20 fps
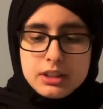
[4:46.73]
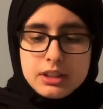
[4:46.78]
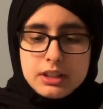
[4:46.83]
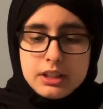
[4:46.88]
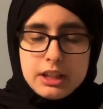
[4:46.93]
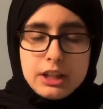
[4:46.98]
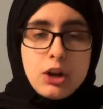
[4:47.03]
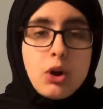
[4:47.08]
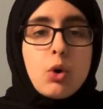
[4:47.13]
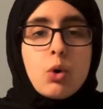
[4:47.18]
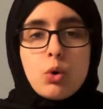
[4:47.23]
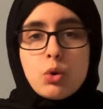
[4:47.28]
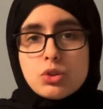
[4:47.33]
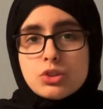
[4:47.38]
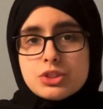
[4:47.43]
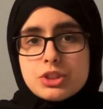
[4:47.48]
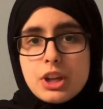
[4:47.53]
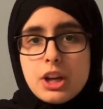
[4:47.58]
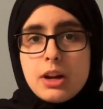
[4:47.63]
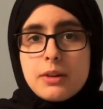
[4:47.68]
it
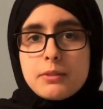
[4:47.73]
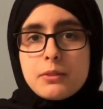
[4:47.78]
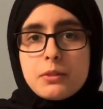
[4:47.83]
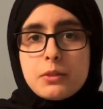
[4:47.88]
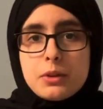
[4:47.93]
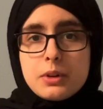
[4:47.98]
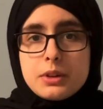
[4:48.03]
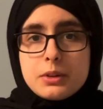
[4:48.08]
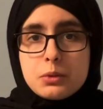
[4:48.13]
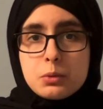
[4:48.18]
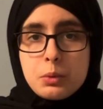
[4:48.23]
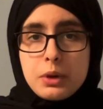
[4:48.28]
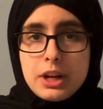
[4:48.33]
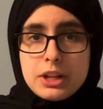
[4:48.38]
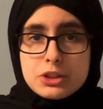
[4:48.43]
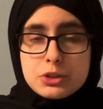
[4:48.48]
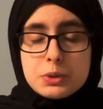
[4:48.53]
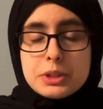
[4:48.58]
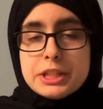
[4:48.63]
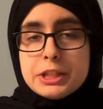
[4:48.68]
holds up when I
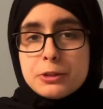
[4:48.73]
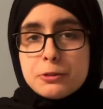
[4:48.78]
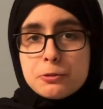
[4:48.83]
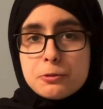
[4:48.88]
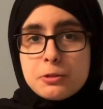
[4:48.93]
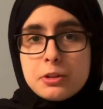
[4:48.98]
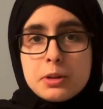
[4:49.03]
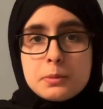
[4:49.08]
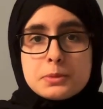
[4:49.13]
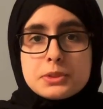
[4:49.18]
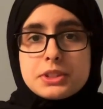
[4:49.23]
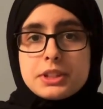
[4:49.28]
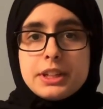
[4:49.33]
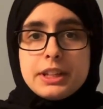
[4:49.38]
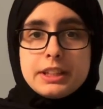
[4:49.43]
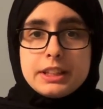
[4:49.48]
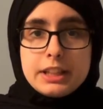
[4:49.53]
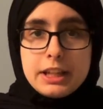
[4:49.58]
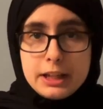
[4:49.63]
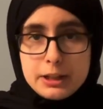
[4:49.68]
do heel flips
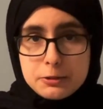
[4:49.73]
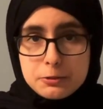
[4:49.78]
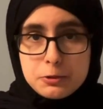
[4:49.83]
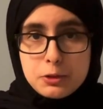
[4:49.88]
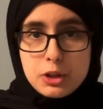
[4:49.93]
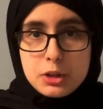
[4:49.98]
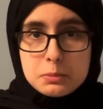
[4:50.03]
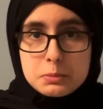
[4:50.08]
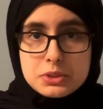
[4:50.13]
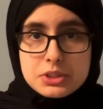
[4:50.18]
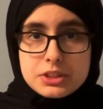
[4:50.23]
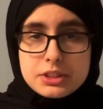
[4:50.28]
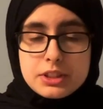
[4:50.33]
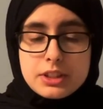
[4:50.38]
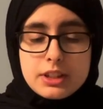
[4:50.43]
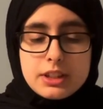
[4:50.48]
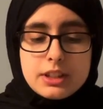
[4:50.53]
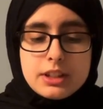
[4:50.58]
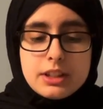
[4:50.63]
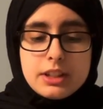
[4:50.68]
and kick flips.
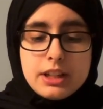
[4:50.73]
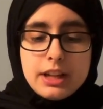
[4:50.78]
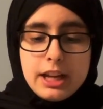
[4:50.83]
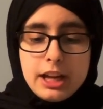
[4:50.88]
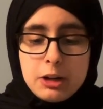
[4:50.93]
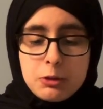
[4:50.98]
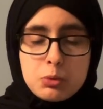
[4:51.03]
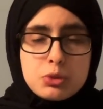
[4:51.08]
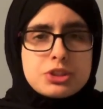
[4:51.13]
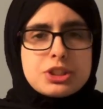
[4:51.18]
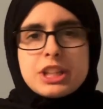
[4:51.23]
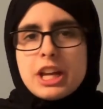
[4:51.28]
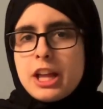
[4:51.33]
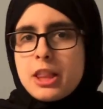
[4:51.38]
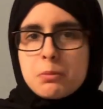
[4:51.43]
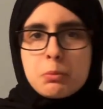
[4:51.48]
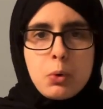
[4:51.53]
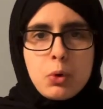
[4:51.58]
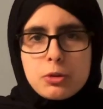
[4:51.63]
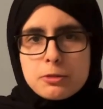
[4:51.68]
And we'll see how the
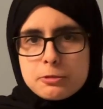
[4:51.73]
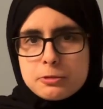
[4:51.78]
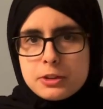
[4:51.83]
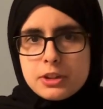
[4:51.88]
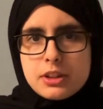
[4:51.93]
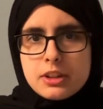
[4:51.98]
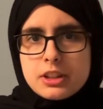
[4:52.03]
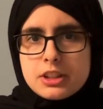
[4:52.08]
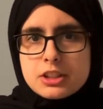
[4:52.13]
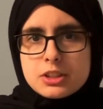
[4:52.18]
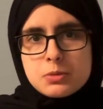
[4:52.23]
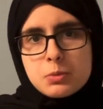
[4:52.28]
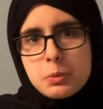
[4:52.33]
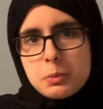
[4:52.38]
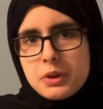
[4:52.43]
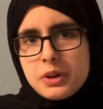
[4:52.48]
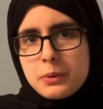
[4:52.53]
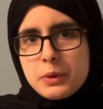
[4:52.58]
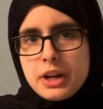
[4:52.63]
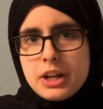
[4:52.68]
board feel is
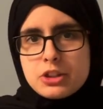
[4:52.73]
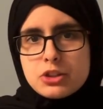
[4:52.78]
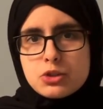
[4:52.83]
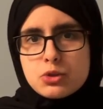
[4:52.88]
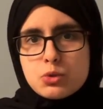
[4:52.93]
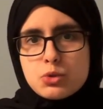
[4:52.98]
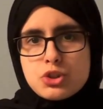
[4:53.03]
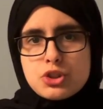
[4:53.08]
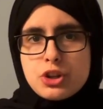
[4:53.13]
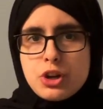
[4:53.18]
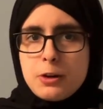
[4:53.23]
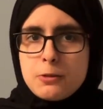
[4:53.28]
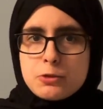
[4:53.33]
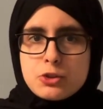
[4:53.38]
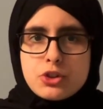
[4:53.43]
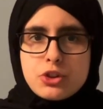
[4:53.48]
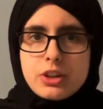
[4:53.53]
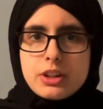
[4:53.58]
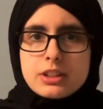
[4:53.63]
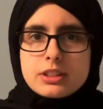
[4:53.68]
when I do shove
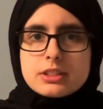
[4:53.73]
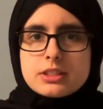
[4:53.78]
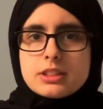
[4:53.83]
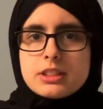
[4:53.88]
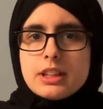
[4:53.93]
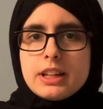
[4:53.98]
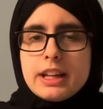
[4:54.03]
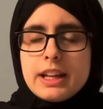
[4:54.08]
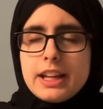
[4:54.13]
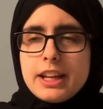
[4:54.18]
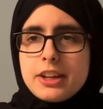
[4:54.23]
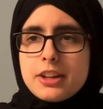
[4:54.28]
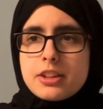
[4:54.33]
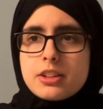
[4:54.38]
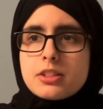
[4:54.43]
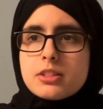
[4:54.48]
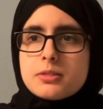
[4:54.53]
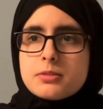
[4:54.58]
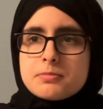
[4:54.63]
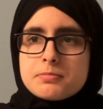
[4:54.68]
tricks and
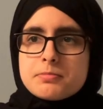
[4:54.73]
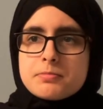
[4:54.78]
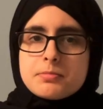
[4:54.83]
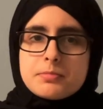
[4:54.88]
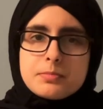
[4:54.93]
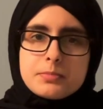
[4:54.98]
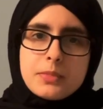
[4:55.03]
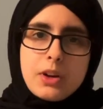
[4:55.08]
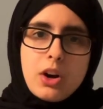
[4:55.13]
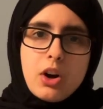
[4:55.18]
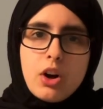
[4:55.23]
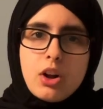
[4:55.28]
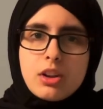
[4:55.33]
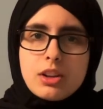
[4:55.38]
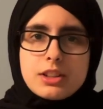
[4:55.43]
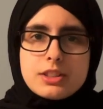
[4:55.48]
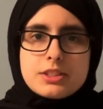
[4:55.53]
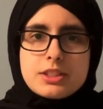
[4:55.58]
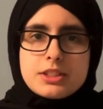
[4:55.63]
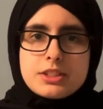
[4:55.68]

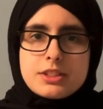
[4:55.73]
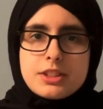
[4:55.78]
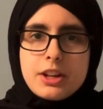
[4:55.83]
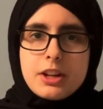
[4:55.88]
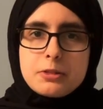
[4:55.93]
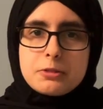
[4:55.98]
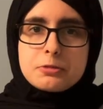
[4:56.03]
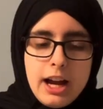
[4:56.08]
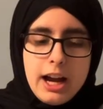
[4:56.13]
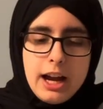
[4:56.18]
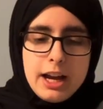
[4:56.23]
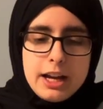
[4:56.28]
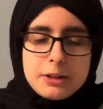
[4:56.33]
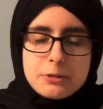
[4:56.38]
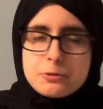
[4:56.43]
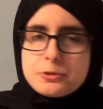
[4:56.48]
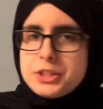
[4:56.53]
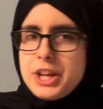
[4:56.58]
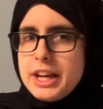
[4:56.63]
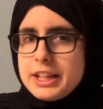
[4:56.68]
ollies and stuff.
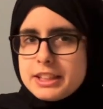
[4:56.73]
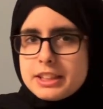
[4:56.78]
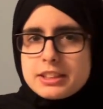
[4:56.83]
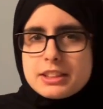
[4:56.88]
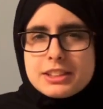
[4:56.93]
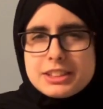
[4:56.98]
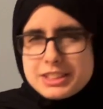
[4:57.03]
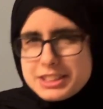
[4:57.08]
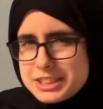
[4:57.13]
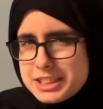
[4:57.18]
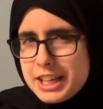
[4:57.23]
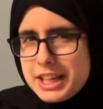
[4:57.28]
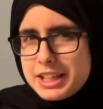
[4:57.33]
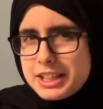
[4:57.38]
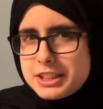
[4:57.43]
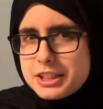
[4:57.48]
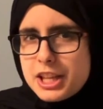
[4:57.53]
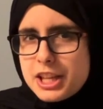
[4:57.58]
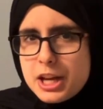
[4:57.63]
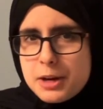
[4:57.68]
I've technically
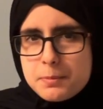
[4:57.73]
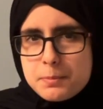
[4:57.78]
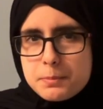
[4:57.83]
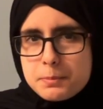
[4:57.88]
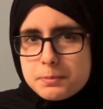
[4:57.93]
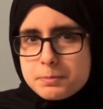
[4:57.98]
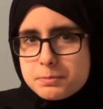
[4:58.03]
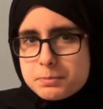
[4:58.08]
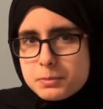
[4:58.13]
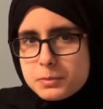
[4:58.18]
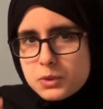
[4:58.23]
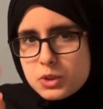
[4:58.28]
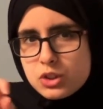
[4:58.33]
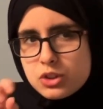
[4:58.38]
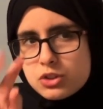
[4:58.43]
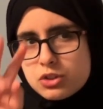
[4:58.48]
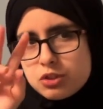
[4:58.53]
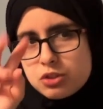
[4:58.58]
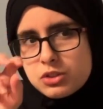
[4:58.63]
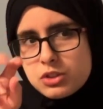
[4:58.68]
skated them
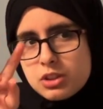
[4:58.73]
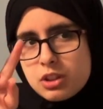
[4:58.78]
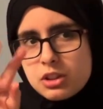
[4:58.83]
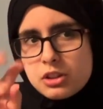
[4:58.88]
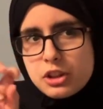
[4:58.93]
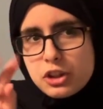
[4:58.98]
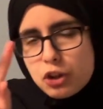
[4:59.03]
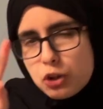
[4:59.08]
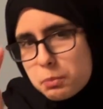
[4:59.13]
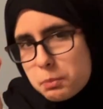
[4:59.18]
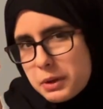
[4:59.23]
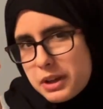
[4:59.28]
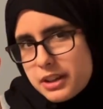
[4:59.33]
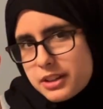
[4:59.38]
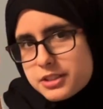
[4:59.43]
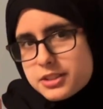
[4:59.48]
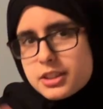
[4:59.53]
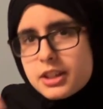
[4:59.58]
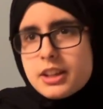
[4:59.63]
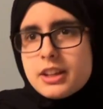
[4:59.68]
a little bit.